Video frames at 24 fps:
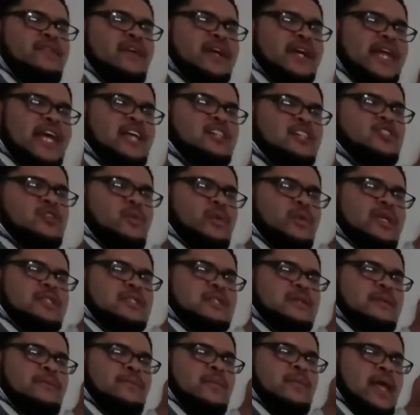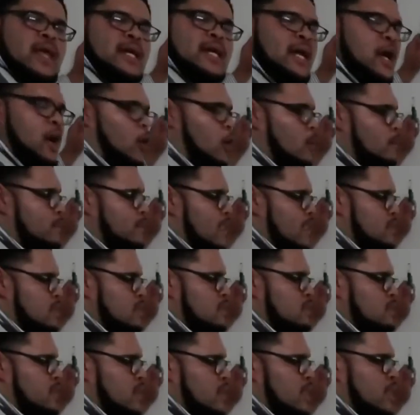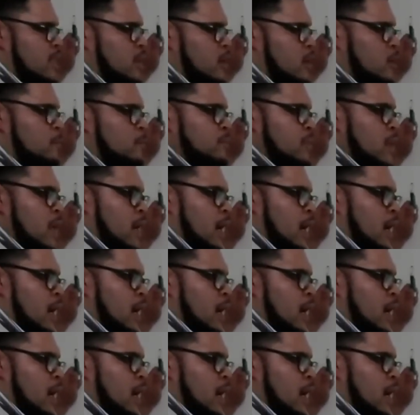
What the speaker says: financial wisdom, and I hope that this video